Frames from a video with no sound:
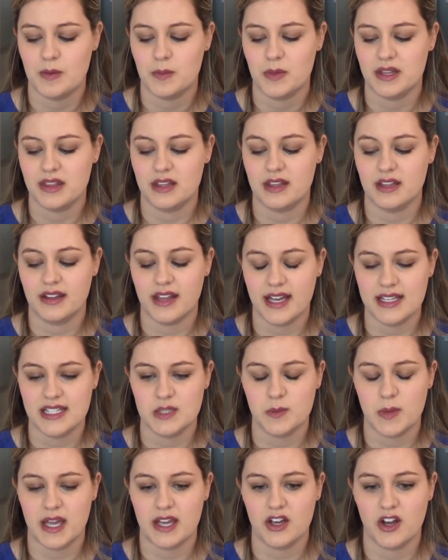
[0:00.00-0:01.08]
But The Lace
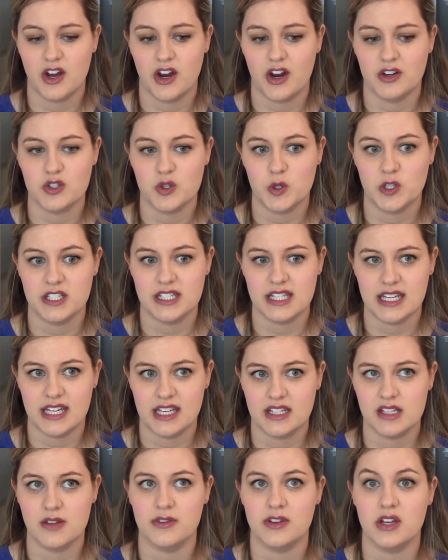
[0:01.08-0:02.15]
Maker, towards the
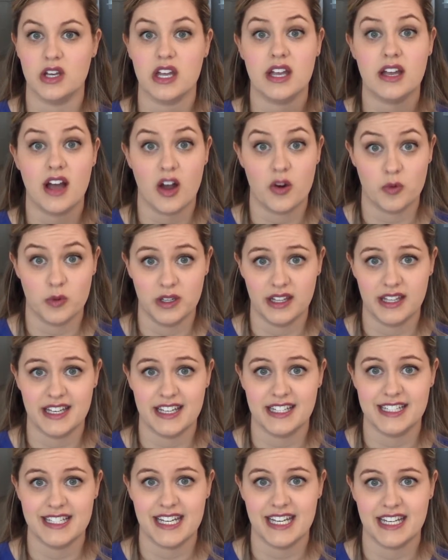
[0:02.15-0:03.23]
end of it, got really
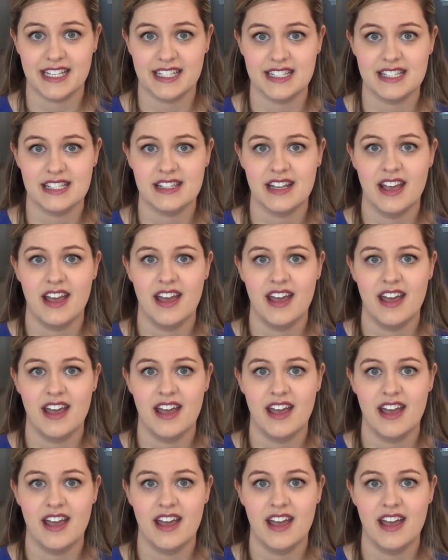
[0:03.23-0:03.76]
intense,